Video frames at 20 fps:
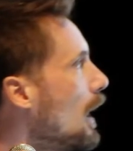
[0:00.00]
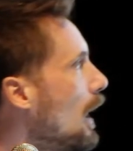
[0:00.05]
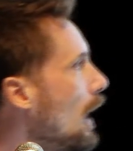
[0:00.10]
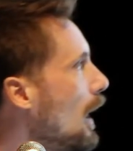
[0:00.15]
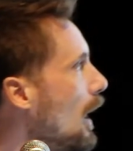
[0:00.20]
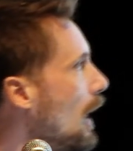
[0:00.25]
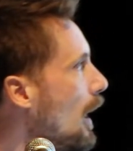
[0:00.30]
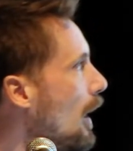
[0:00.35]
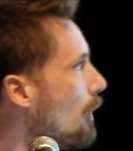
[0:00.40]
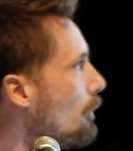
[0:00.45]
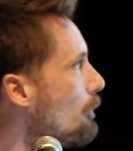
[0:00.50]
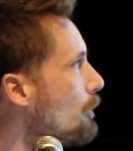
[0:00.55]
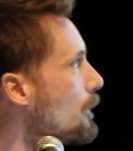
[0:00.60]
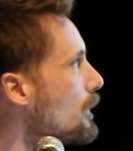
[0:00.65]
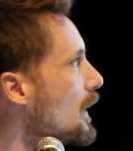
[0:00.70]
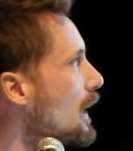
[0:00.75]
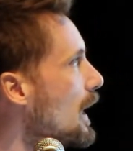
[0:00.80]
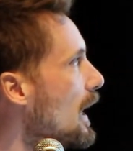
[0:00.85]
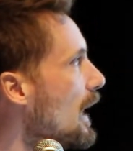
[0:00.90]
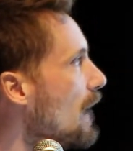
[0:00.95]

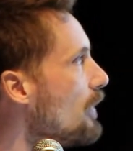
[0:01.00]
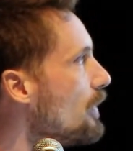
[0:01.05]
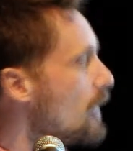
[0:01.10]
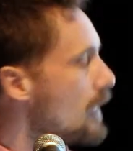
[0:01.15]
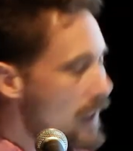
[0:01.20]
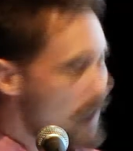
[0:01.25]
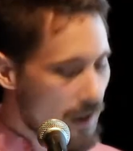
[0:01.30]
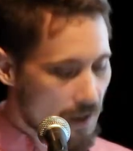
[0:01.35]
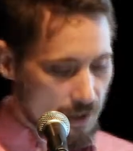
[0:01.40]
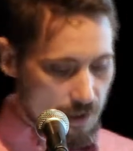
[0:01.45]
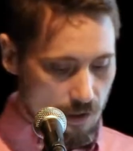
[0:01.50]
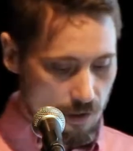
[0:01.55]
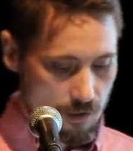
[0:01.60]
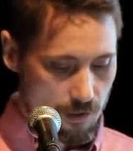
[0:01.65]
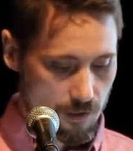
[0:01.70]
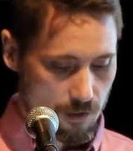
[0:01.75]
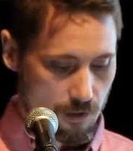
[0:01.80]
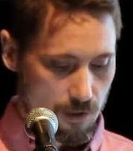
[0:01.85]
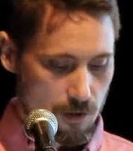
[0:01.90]
And then